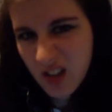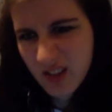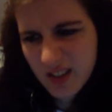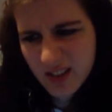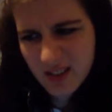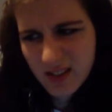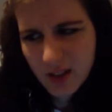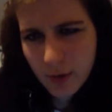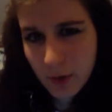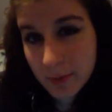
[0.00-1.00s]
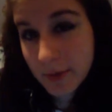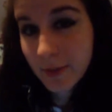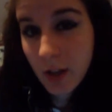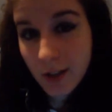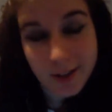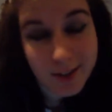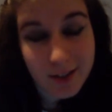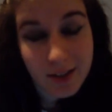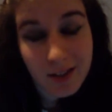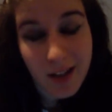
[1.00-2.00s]
this group of
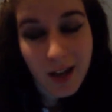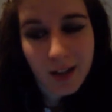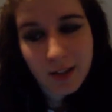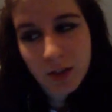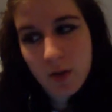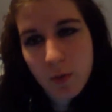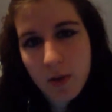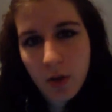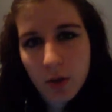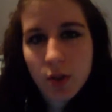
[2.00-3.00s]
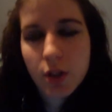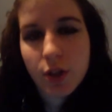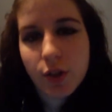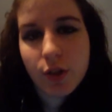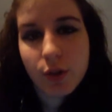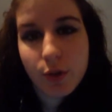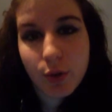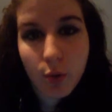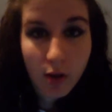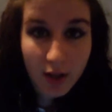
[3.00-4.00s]
girls, and we got to
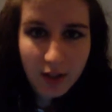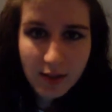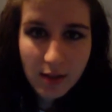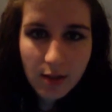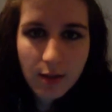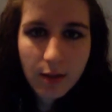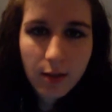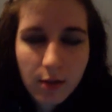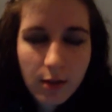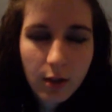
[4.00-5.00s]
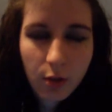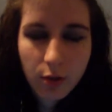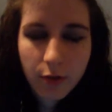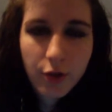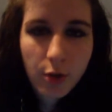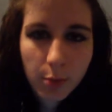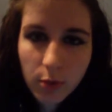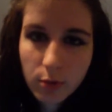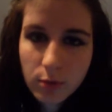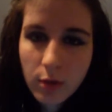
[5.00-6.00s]
quite a lot of
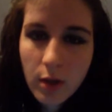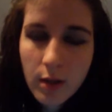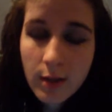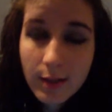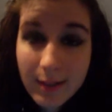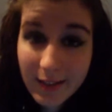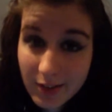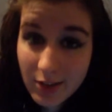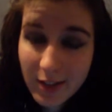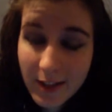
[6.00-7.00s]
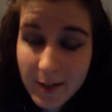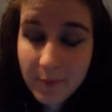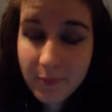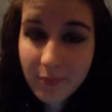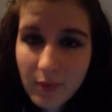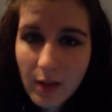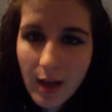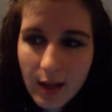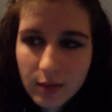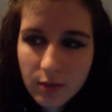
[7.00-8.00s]
trouble last year,
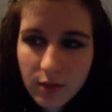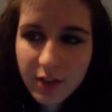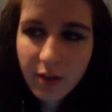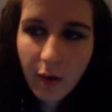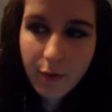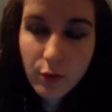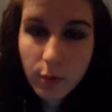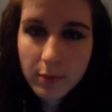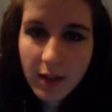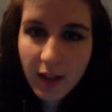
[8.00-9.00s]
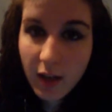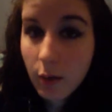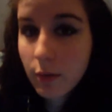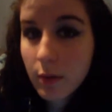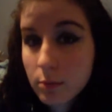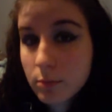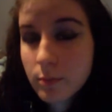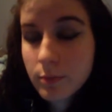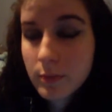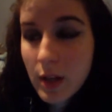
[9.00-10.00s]
and so now I've stopped hanging out with them.
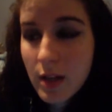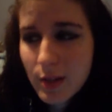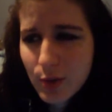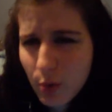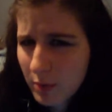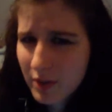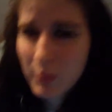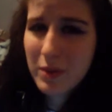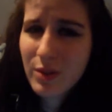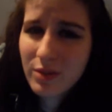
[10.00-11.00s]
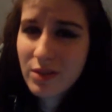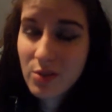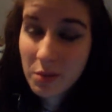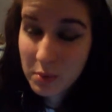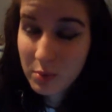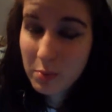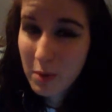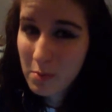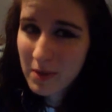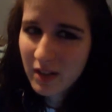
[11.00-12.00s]
Not because we got into trouble,
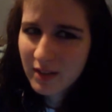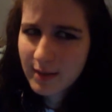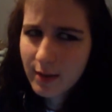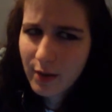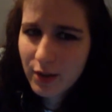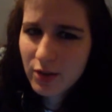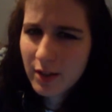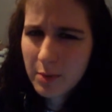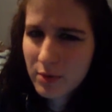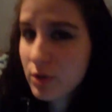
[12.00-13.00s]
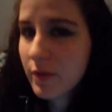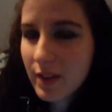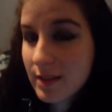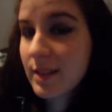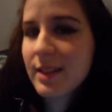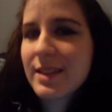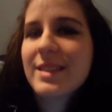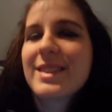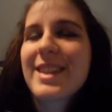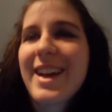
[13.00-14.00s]
but because they're actually a bunch of
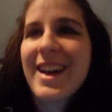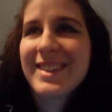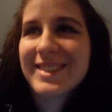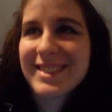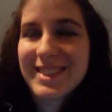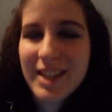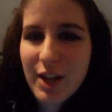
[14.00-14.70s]
idiots. And,